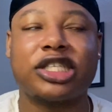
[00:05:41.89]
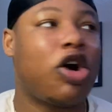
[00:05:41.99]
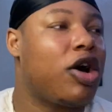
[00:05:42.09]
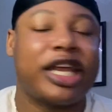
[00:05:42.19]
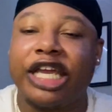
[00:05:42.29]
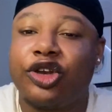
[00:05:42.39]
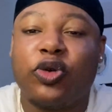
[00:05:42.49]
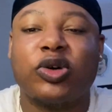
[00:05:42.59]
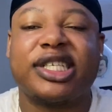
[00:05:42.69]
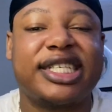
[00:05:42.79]
All they can
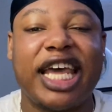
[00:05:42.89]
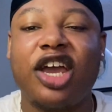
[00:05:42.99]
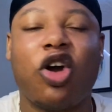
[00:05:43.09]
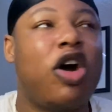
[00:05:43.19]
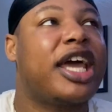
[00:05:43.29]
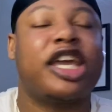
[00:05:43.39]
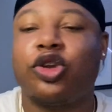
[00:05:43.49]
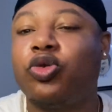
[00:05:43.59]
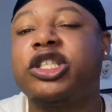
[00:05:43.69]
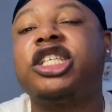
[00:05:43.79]
do is stare. All they can
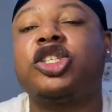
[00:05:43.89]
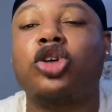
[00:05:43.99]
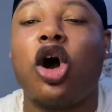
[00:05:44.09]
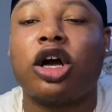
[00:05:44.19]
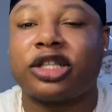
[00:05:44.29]
do is just talk.